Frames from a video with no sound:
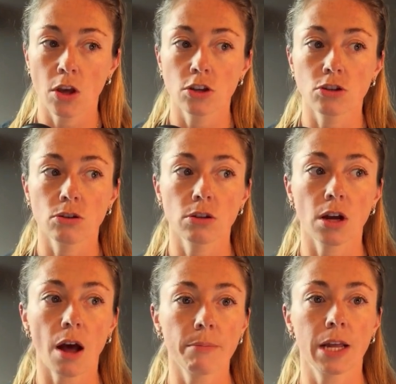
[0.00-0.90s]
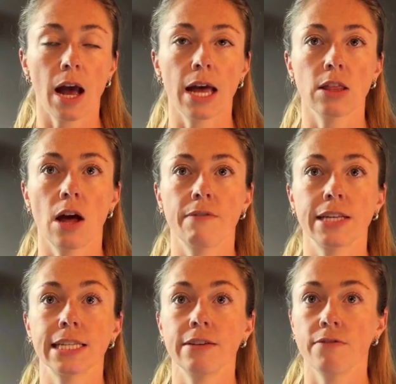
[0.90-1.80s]
So the company I love is
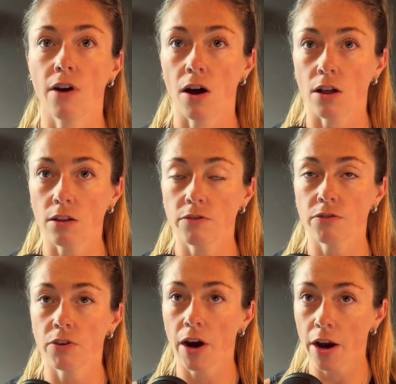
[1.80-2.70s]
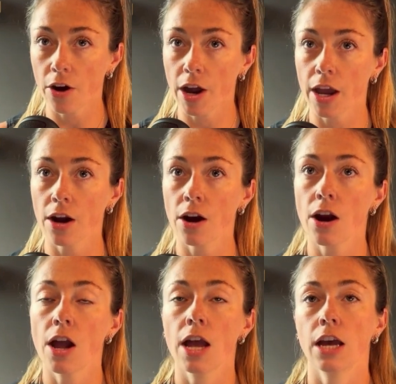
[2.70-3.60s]
EVOLVh for hair care.
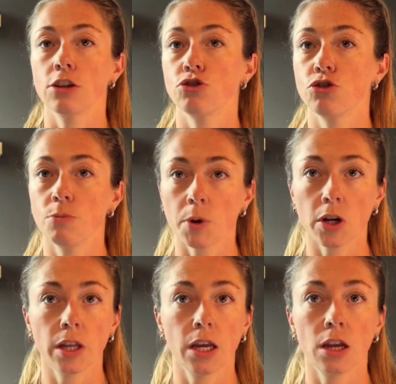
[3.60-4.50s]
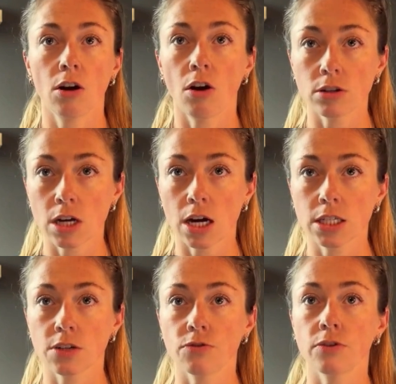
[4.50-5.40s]
It's super clean, all
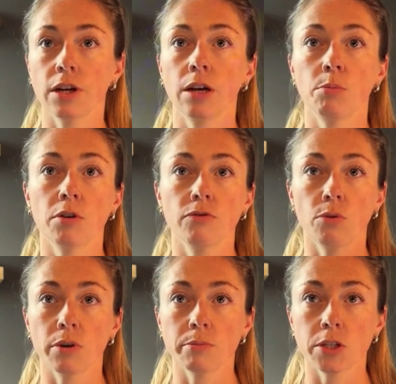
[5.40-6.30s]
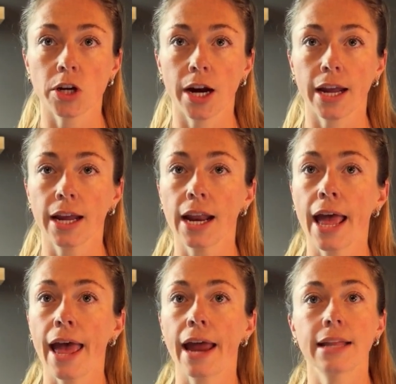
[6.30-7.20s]
toxin free, performs great,
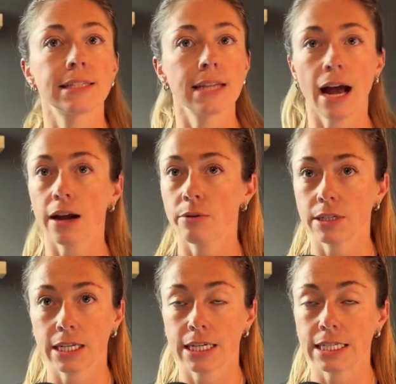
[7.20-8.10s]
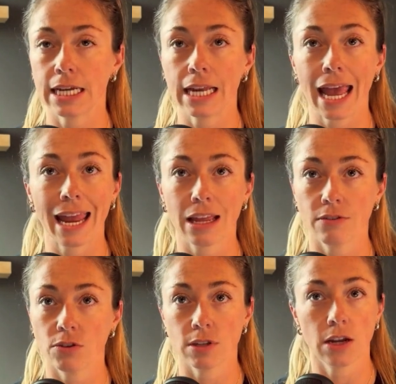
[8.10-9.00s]
and it's not going to contain any of
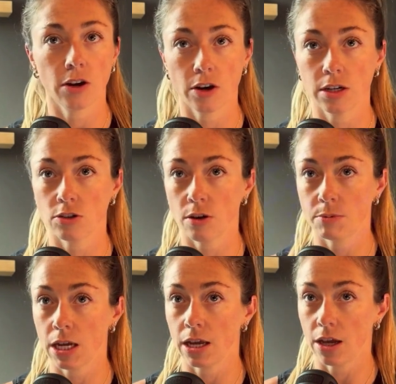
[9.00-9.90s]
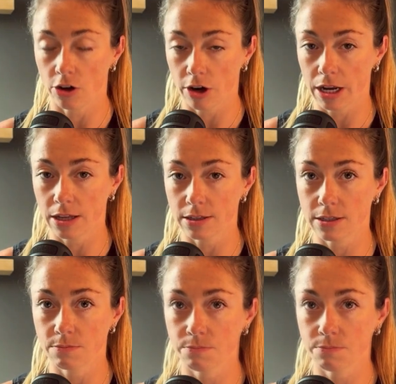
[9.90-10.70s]
those endocrine disrupting ingredients.